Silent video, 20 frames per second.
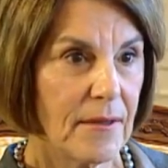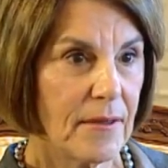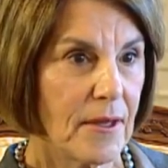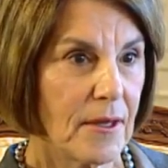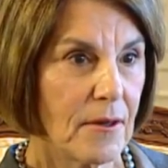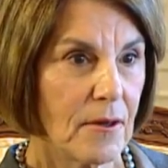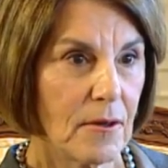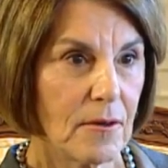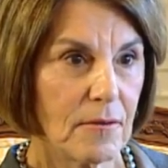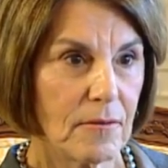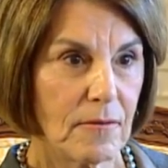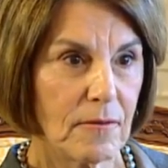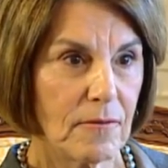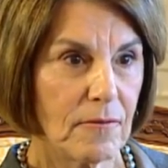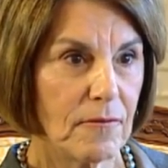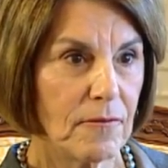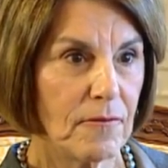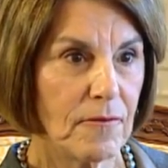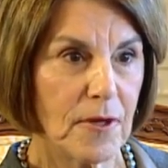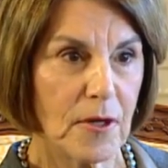are
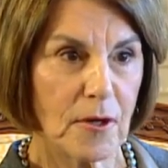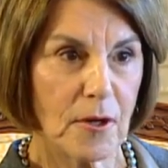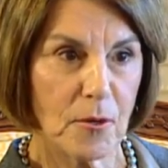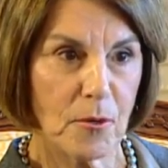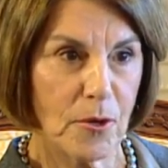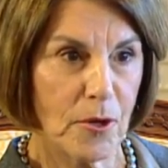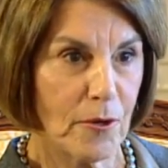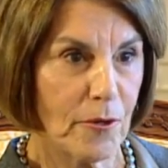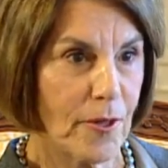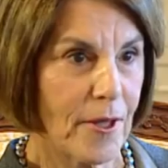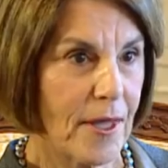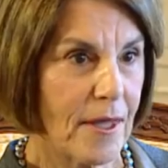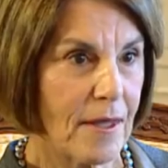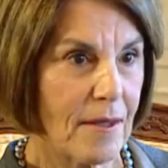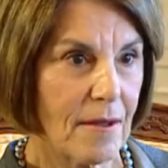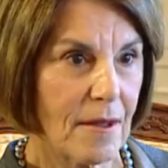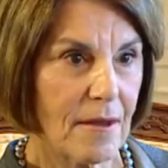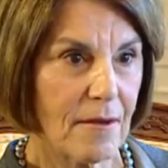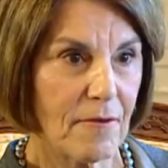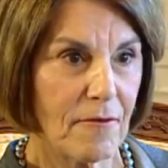very worthy
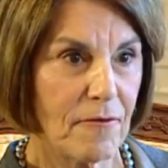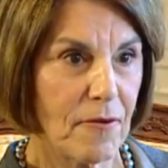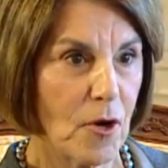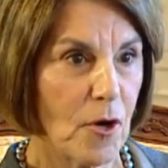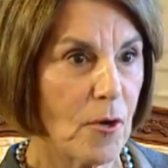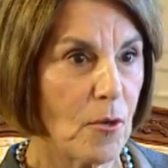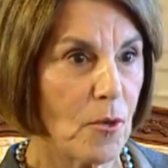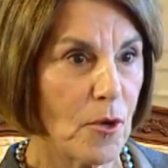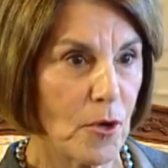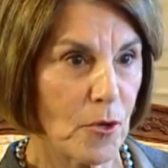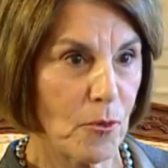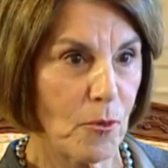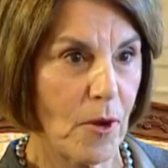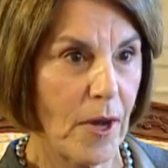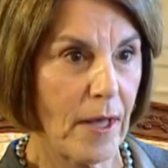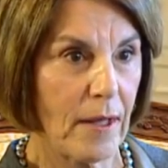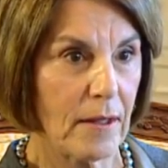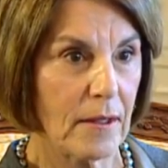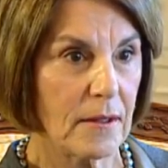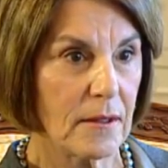and very
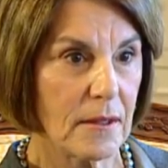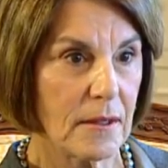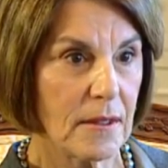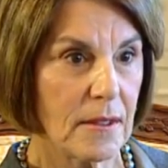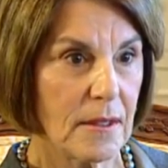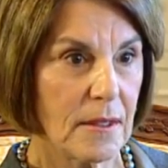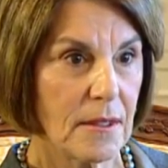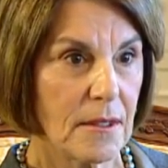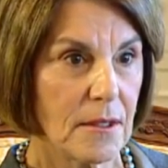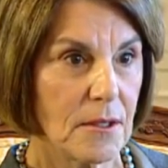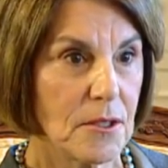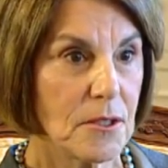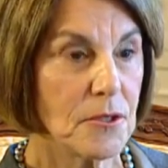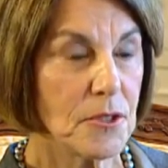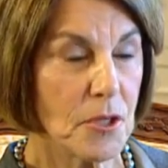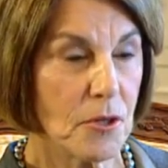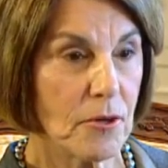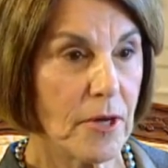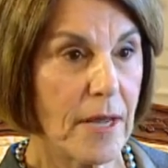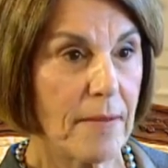worthwhile to
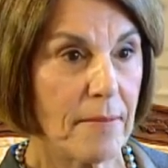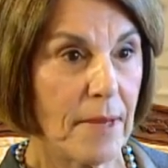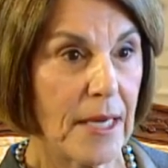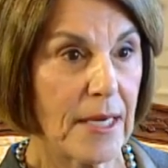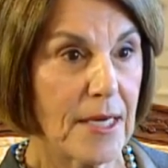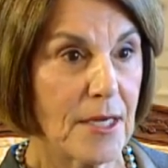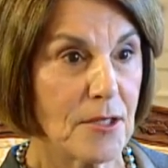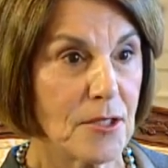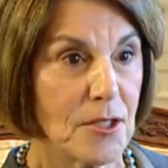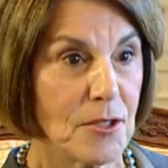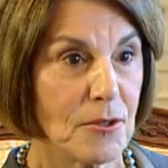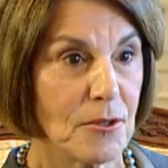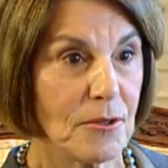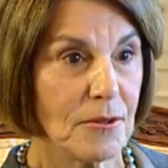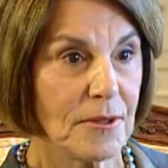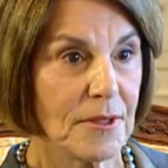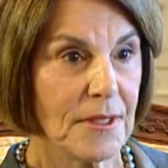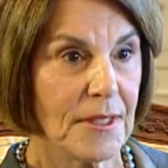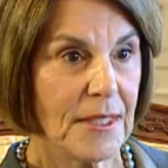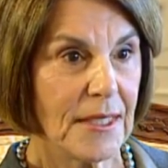donate money to.
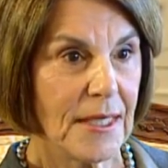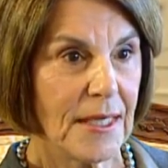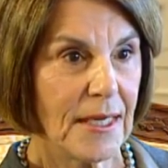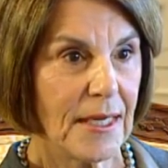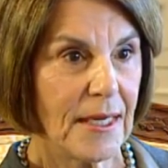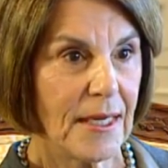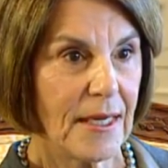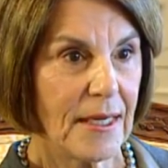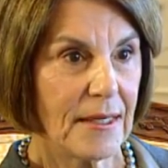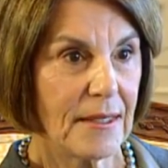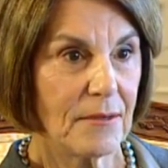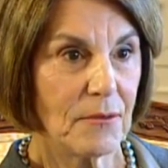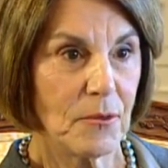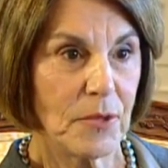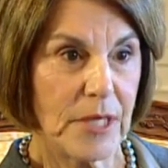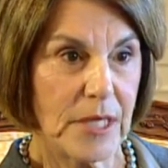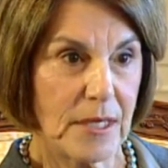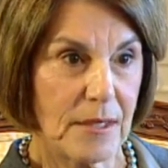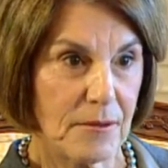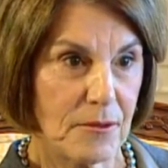And
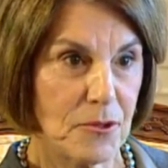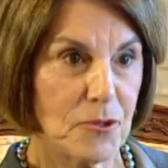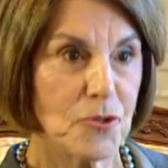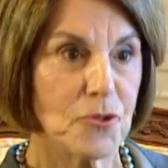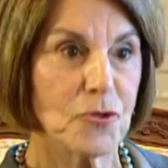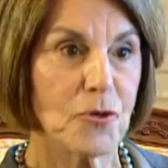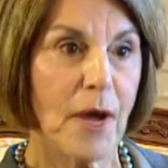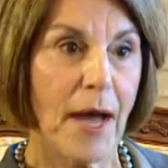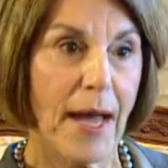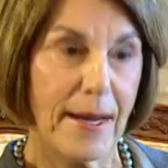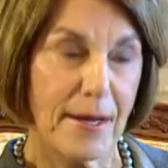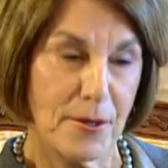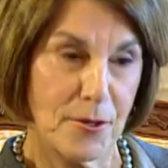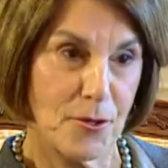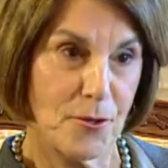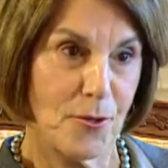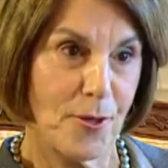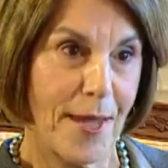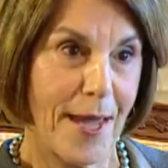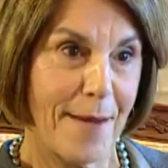we try to
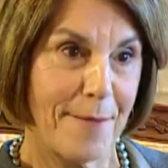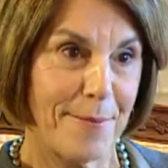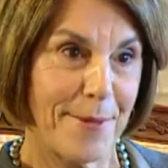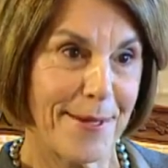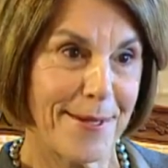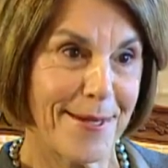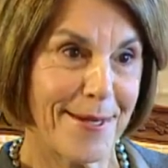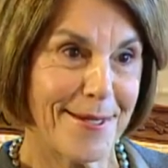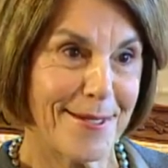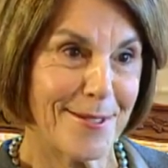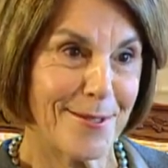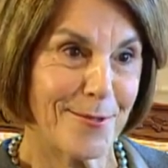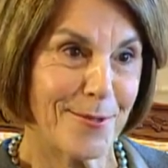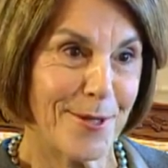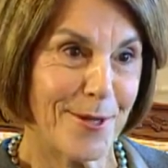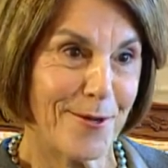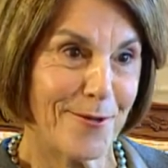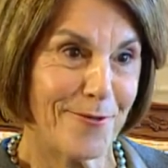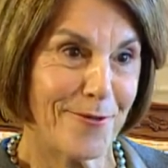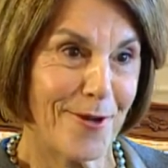do that because
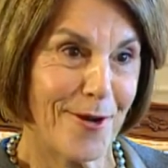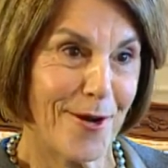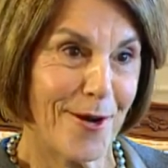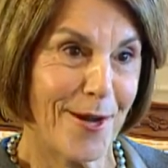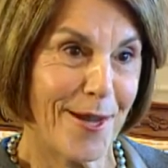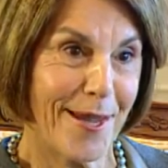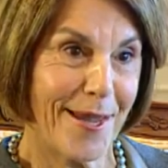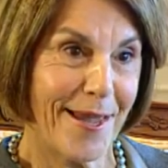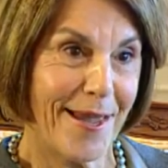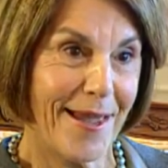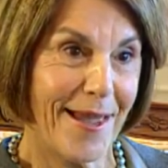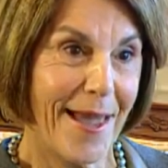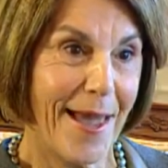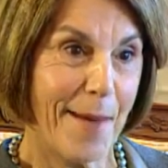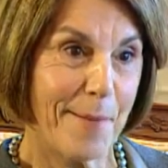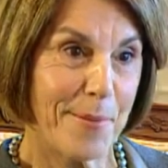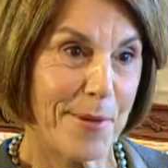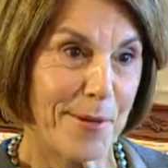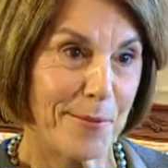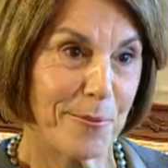we are very
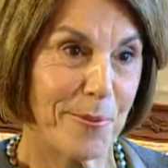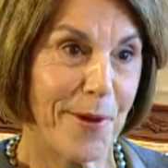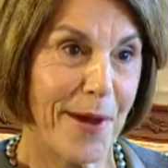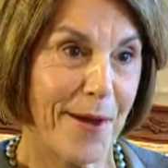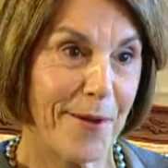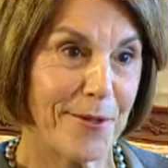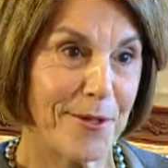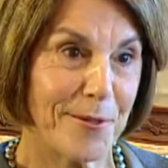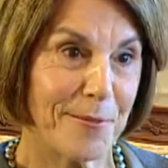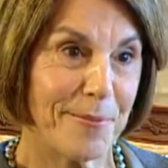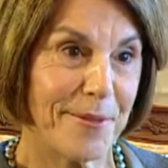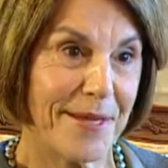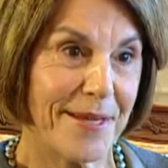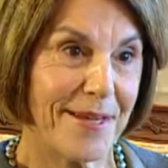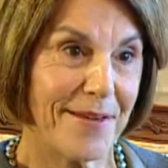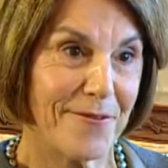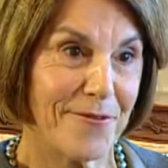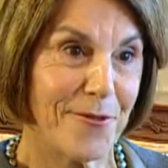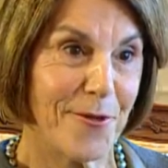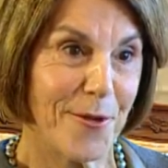happy and proud to
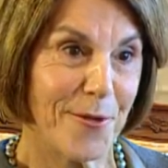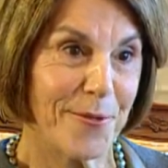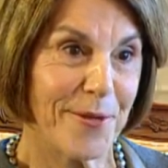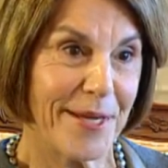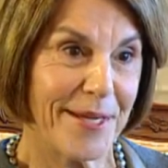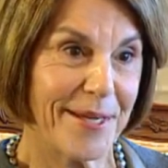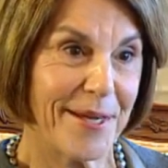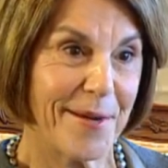be a Fort Wayne